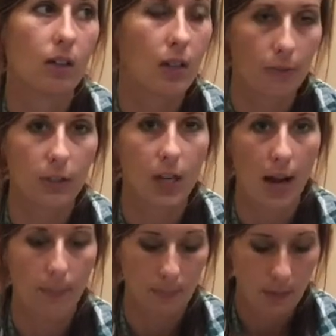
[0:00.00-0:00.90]
a tougher
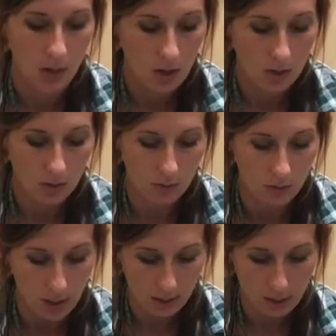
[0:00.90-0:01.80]
time. So
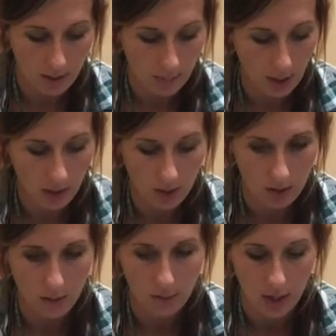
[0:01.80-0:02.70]
take the time to get
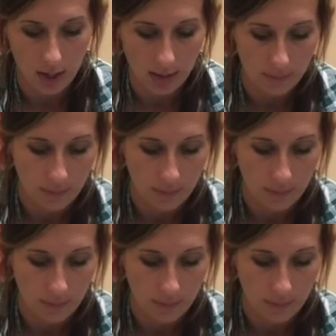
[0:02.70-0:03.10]
yourself ready.